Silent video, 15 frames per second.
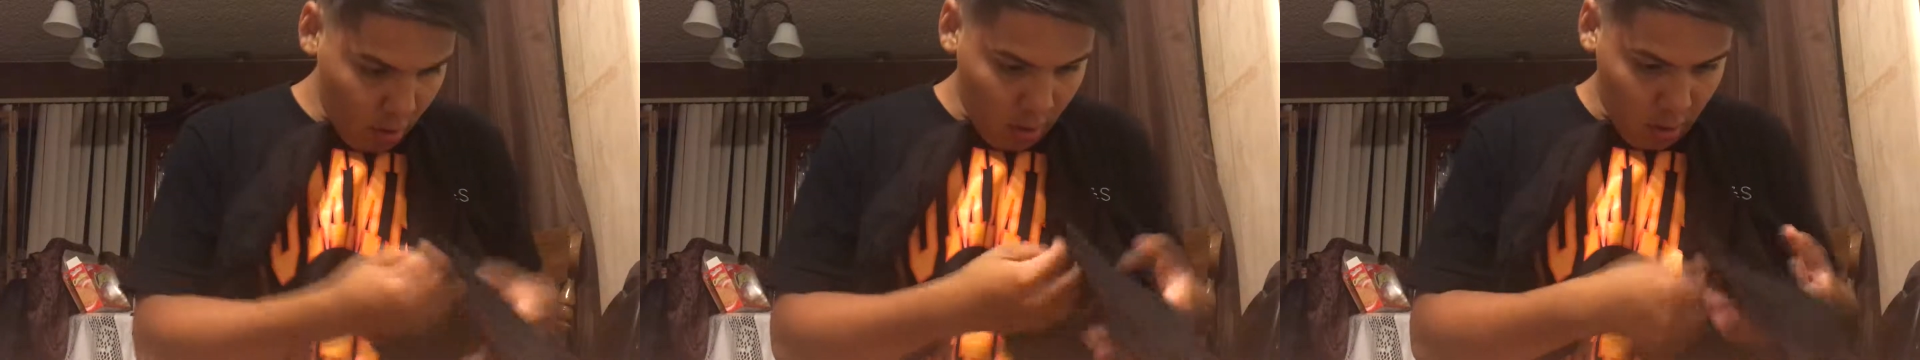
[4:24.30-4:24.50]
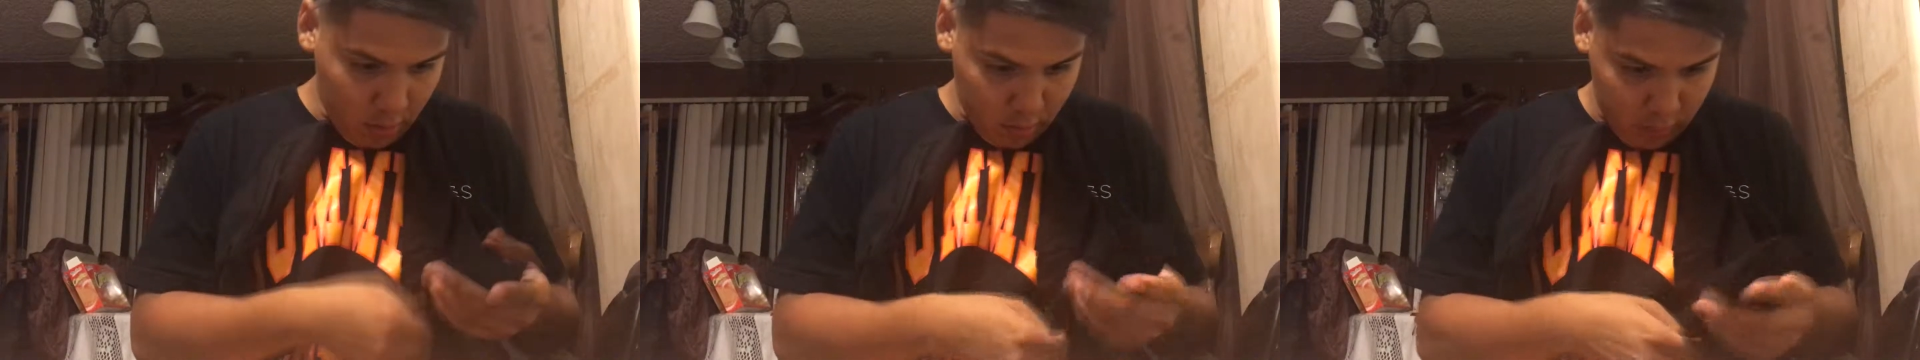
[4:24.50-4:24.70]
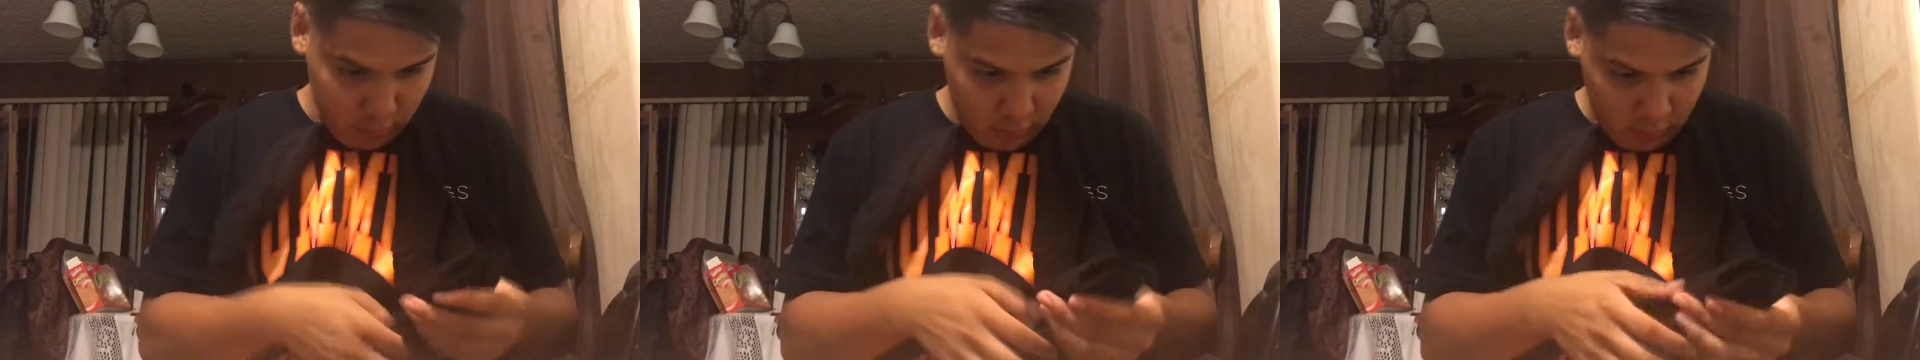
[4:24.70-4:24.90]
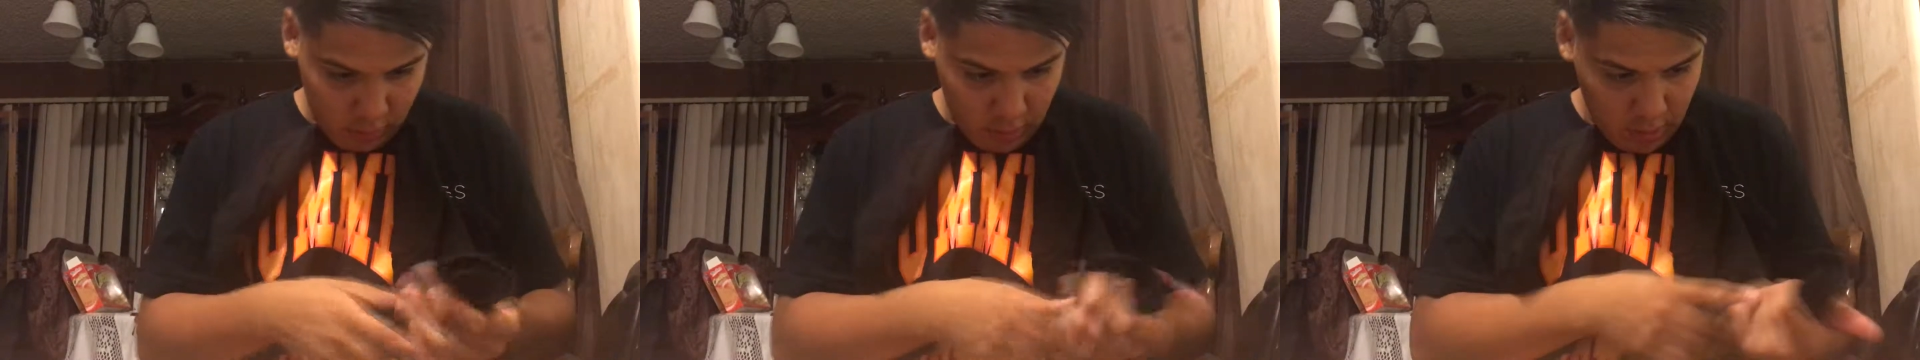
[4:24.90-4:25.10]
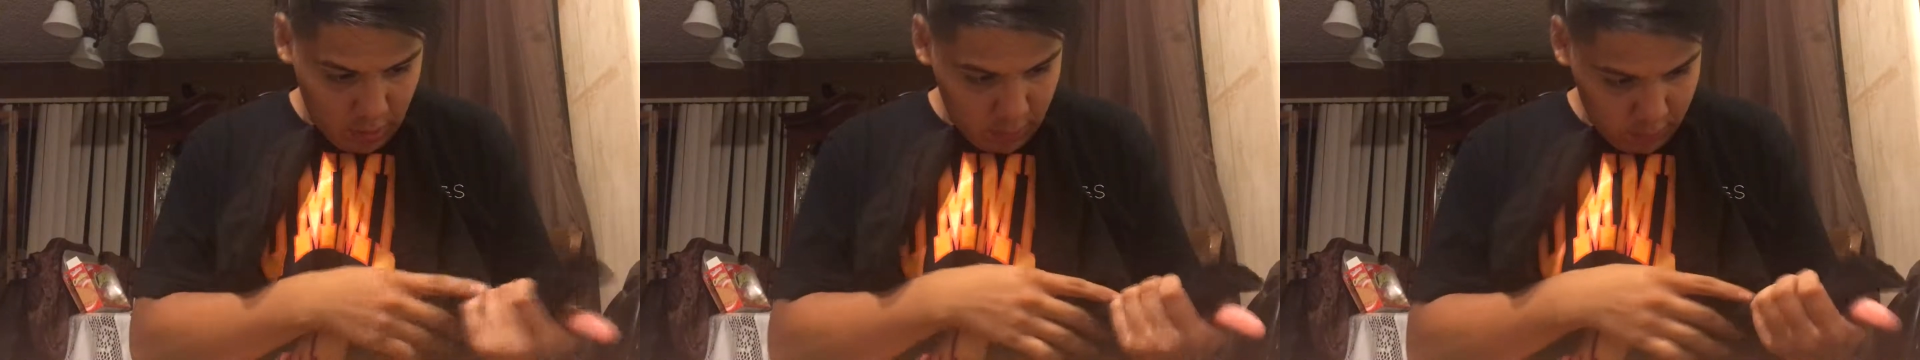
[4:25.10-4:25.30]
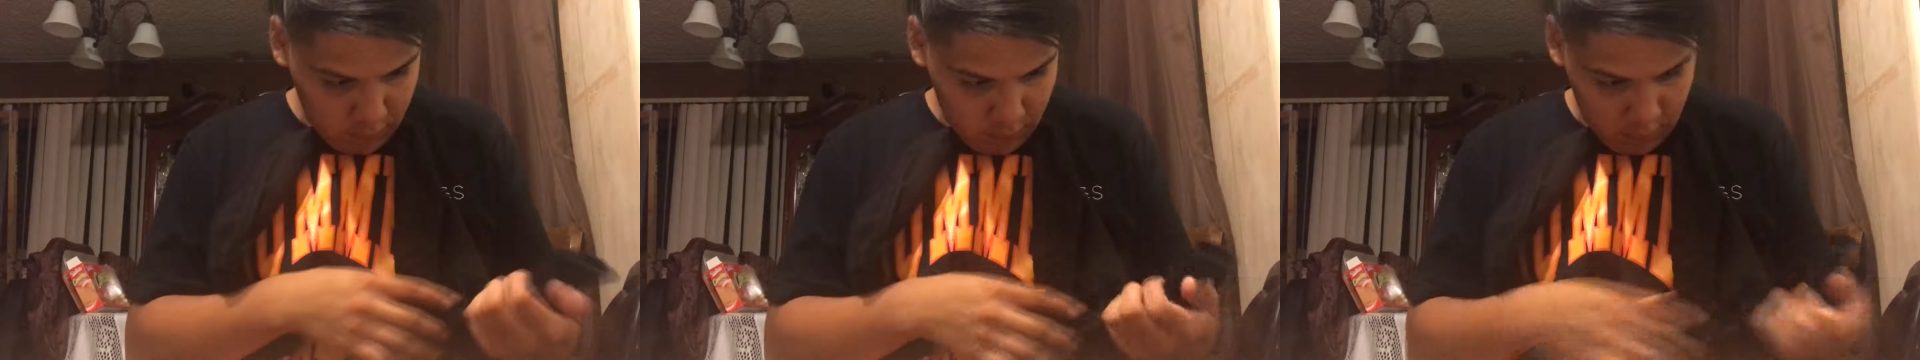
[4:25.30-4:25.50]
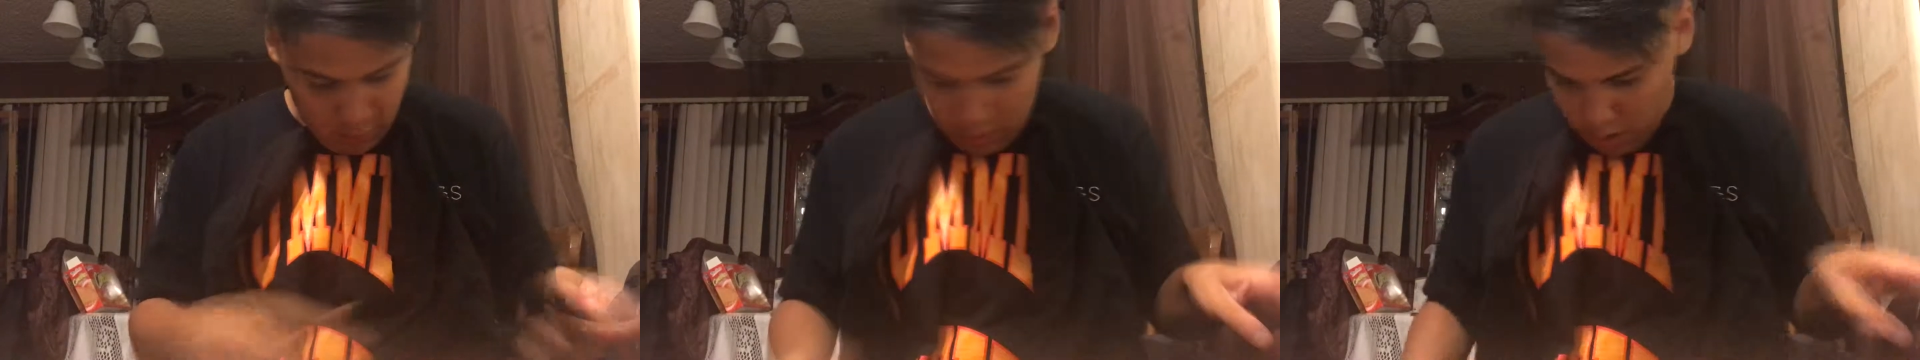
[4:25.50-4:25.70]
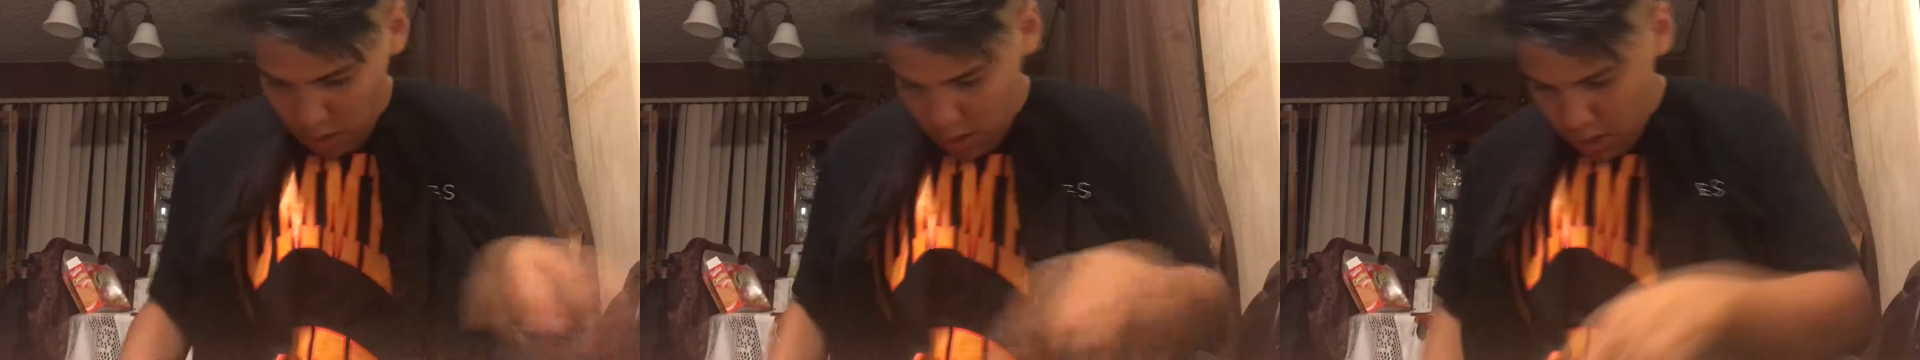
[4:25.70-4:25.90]
on the sleeve.
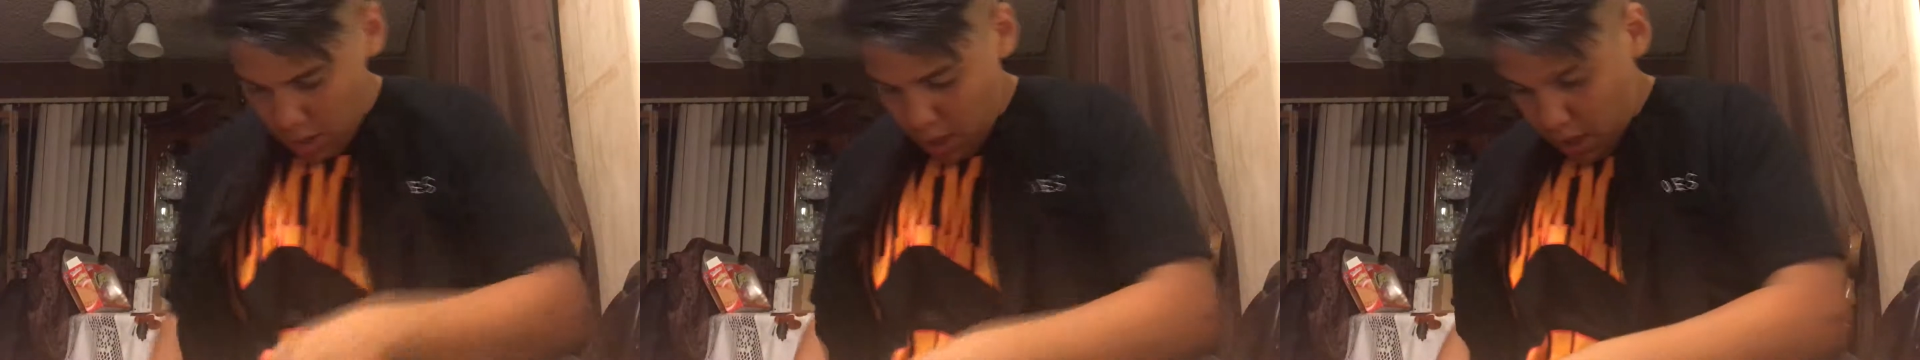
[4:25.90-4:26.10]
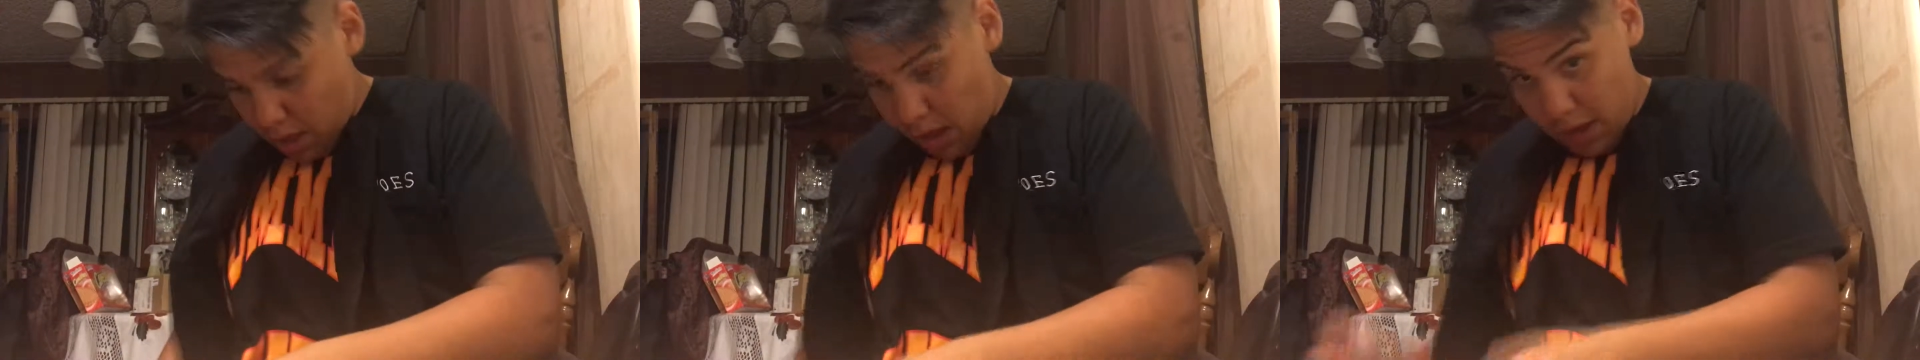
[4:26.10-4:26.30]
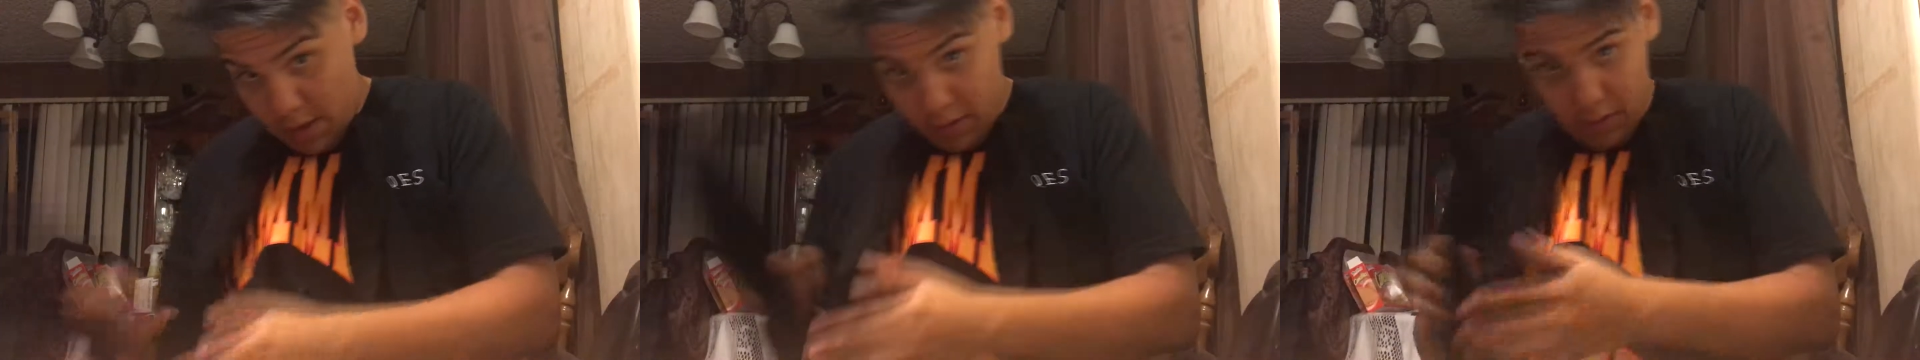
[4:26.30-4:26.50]
It's